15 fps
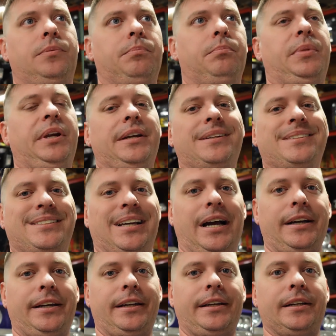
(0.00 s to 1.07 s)
me
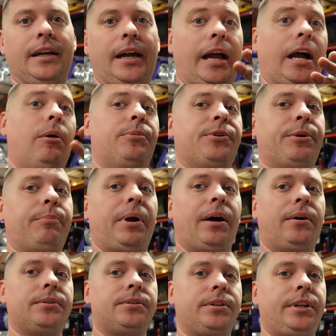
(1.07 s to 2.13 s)
designing how I'm going to
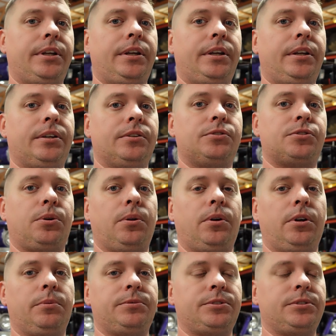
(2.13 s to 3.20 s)
mount the control
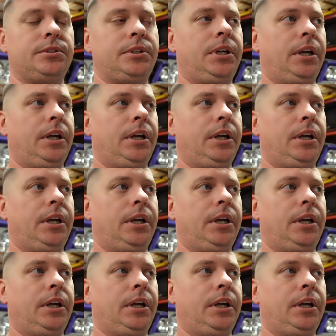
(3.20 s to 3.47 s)
arms,